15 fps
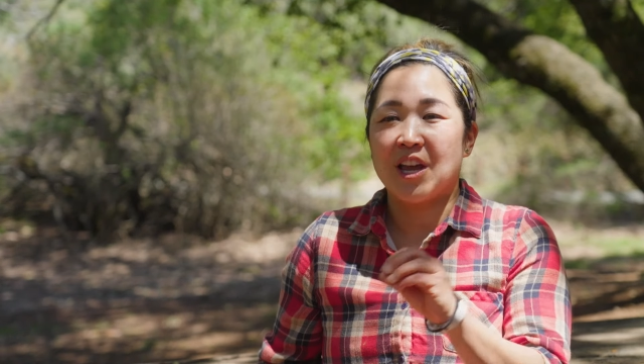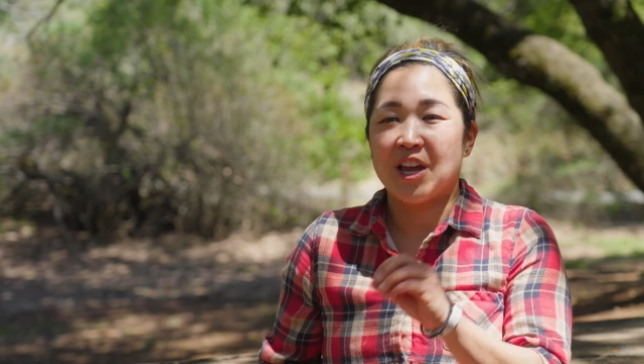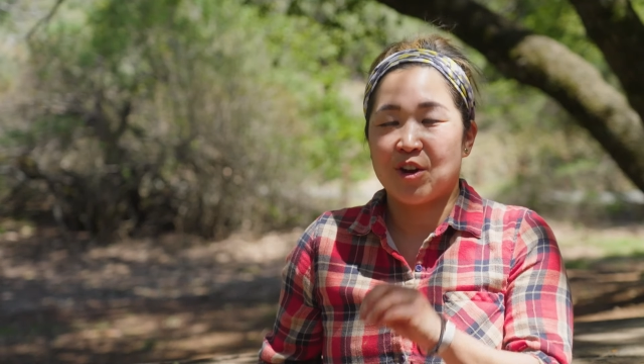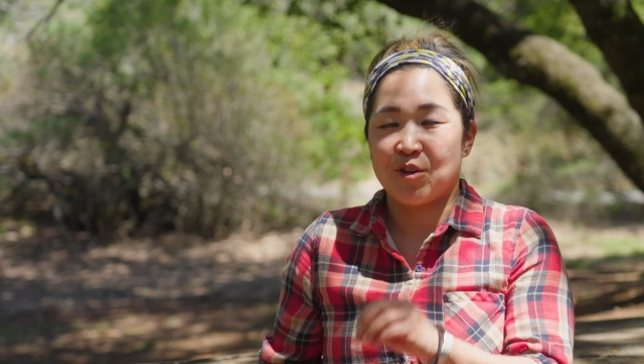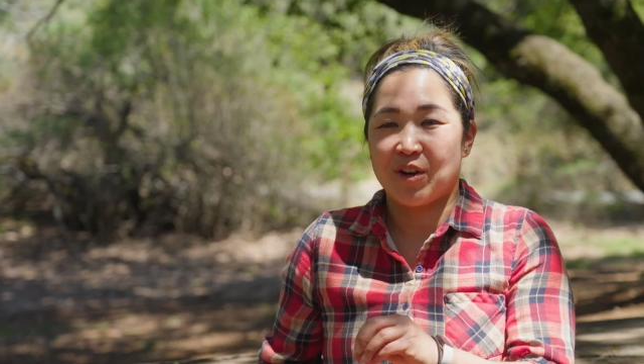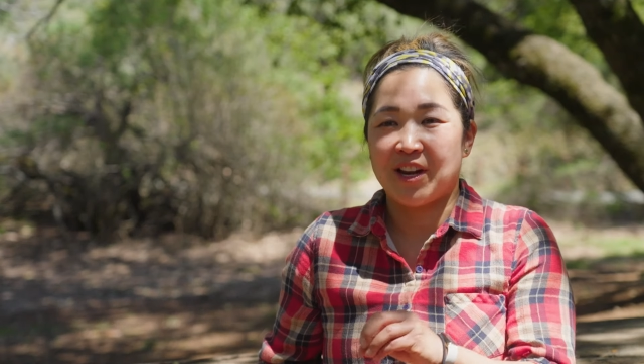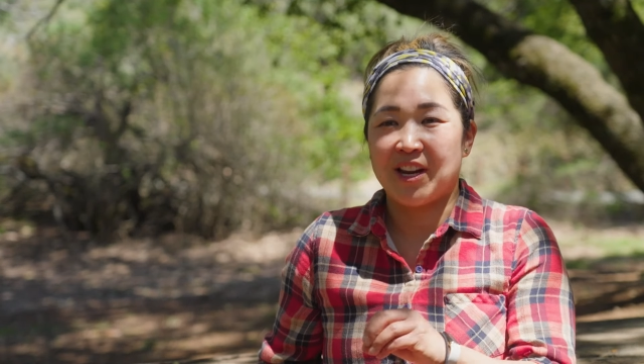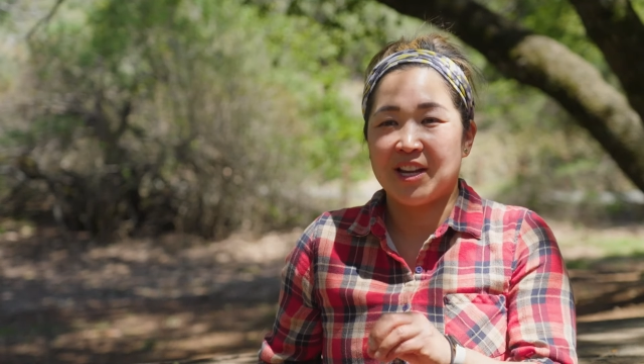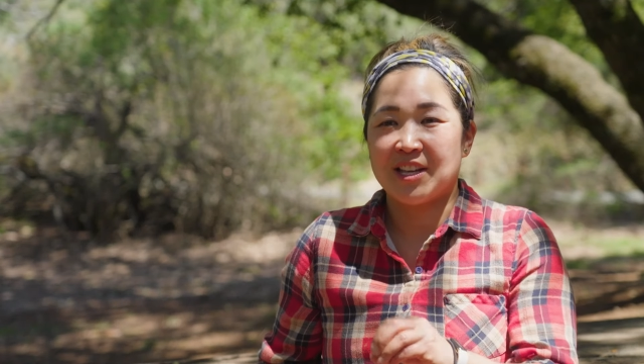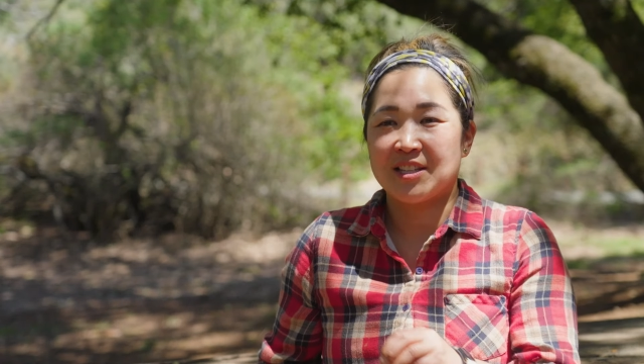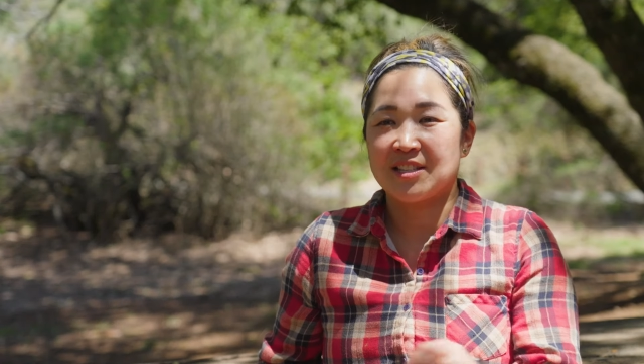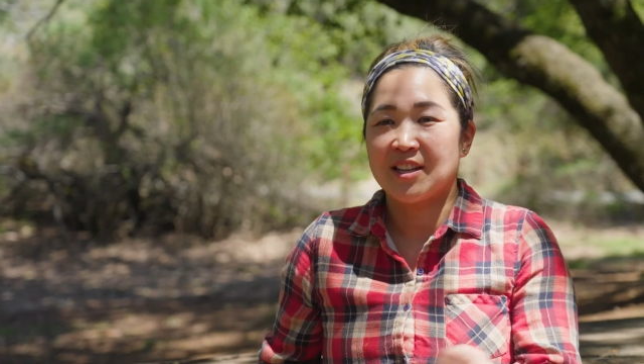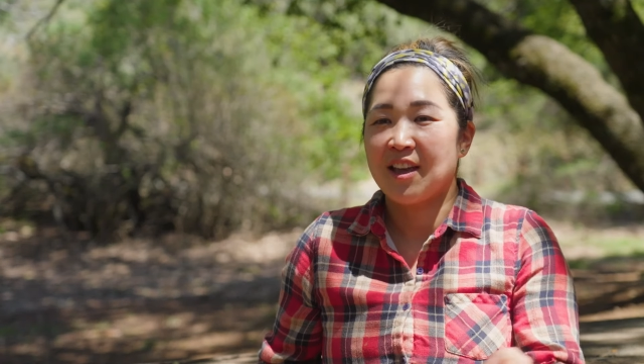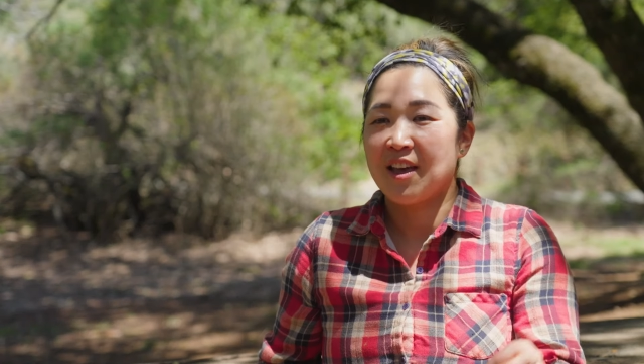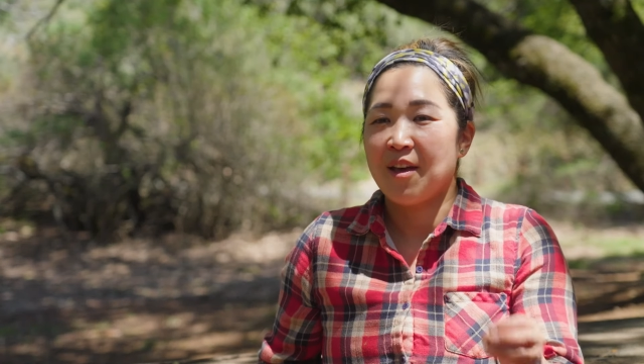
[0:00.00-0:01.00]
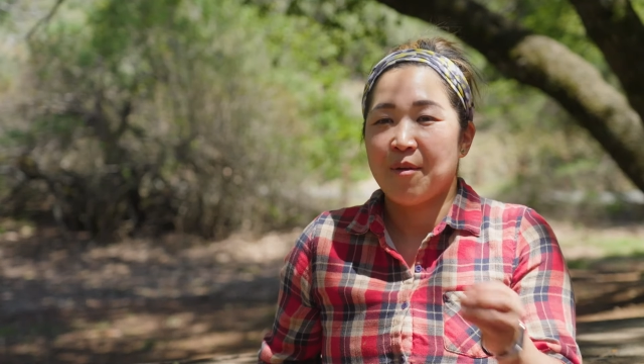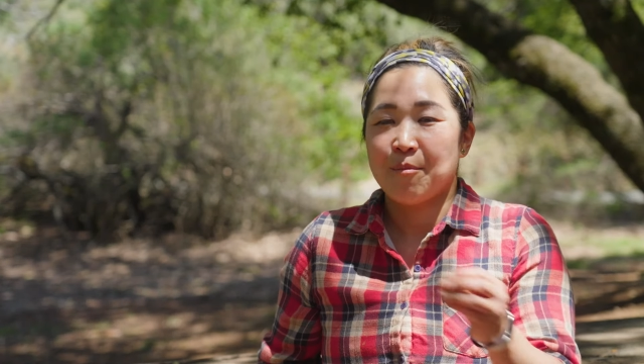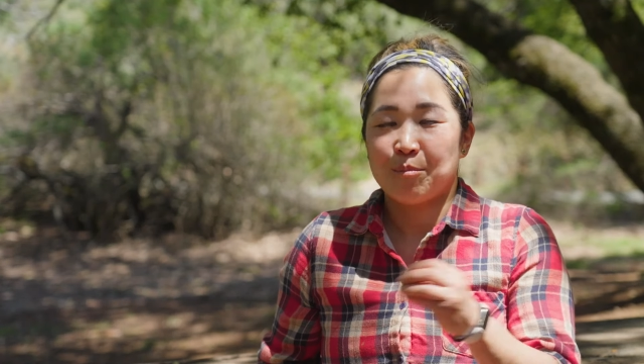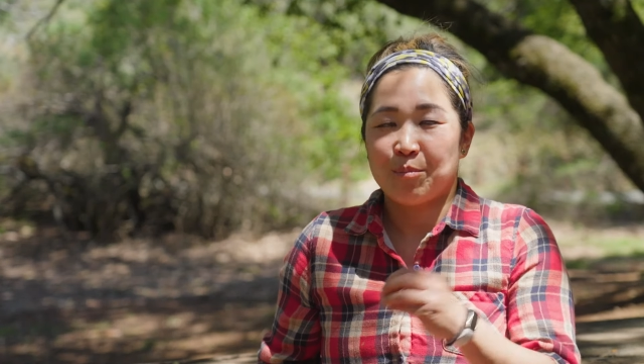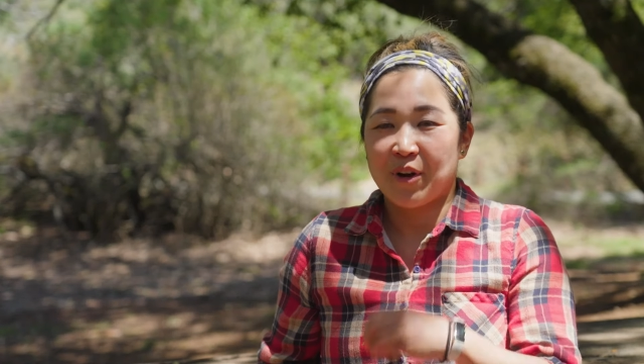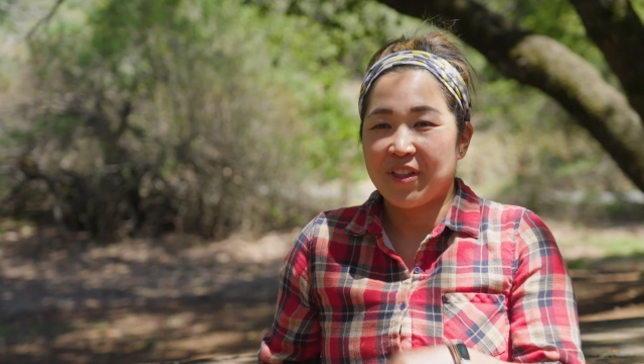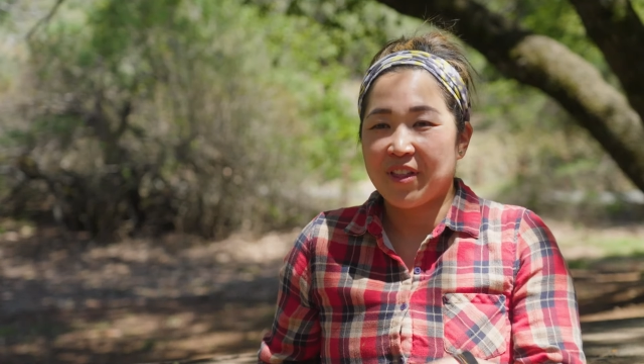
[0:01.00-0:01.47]
ingredients,
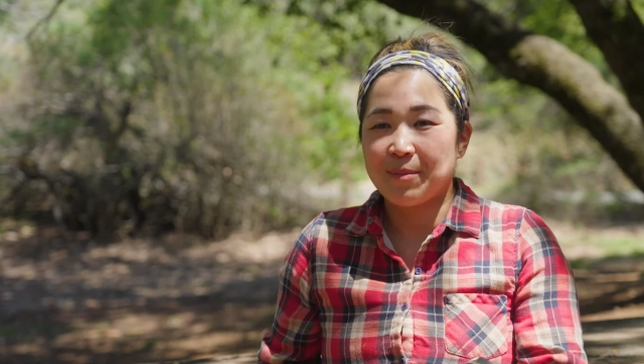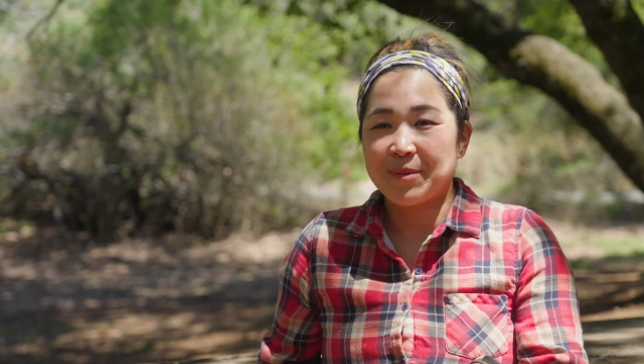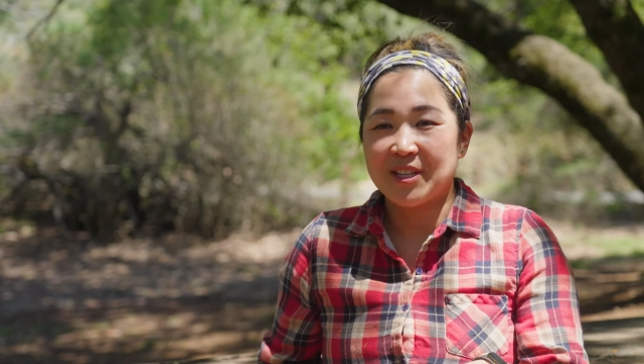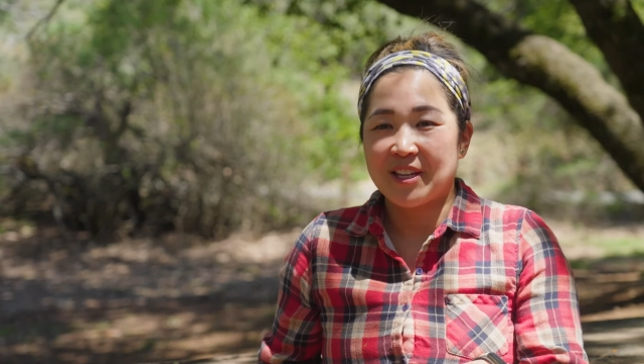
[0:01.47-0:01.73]
bring them